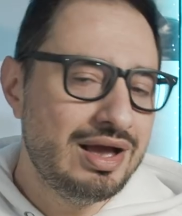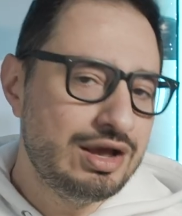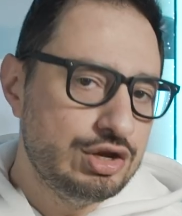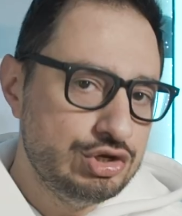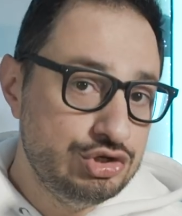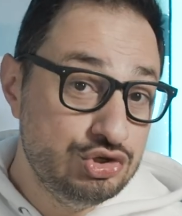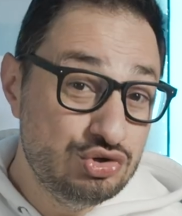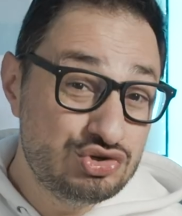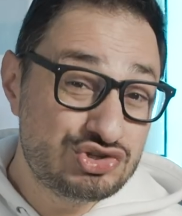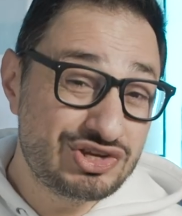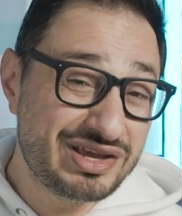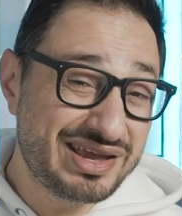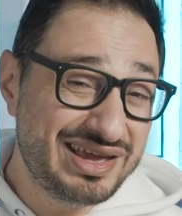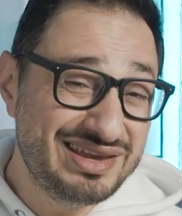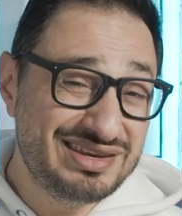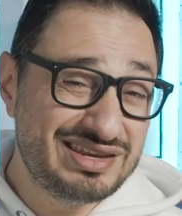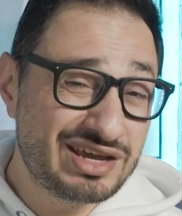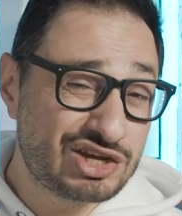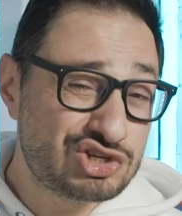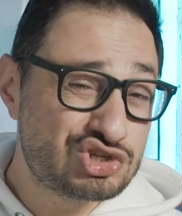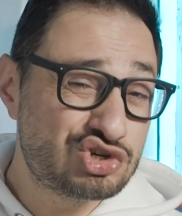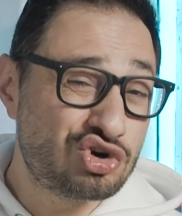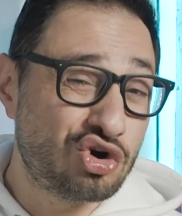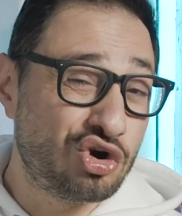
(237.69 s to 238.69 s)
Using
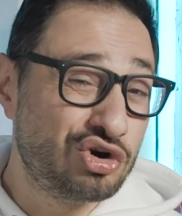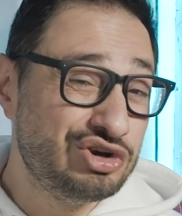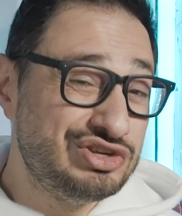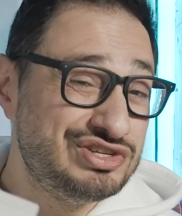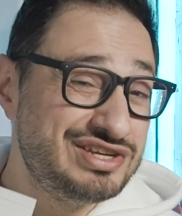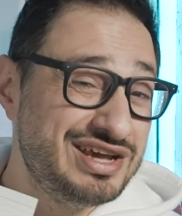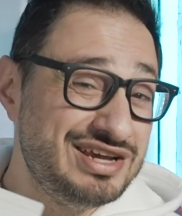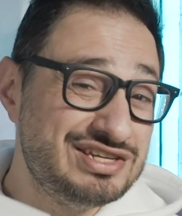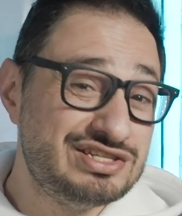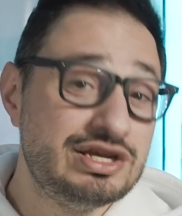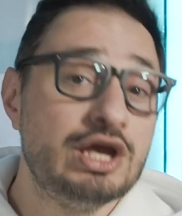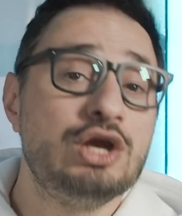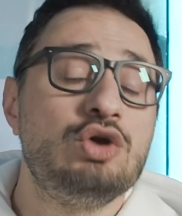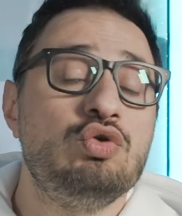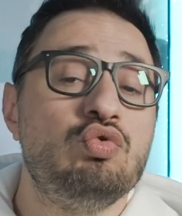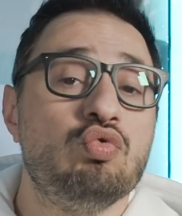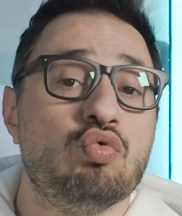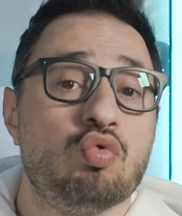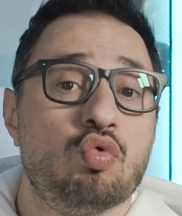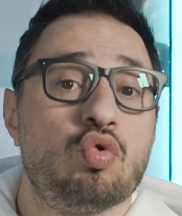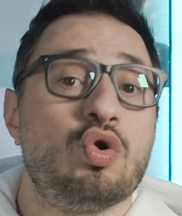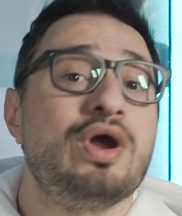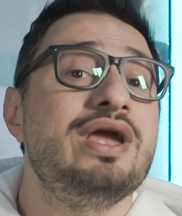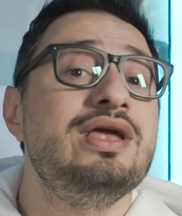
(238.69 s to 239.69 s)
index cards is a
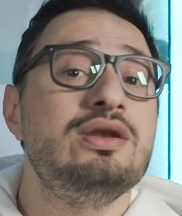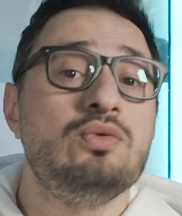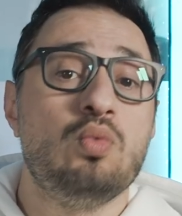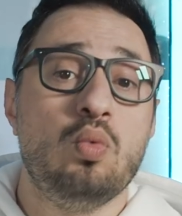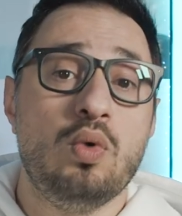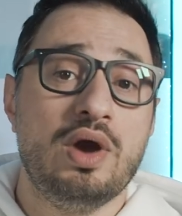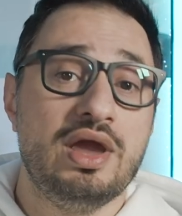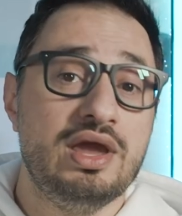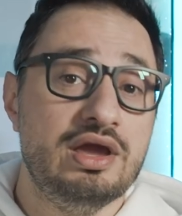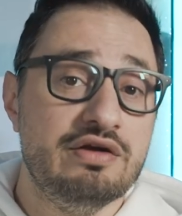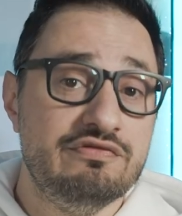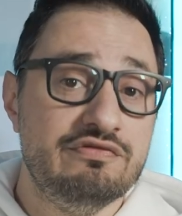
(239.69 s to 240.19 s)
great way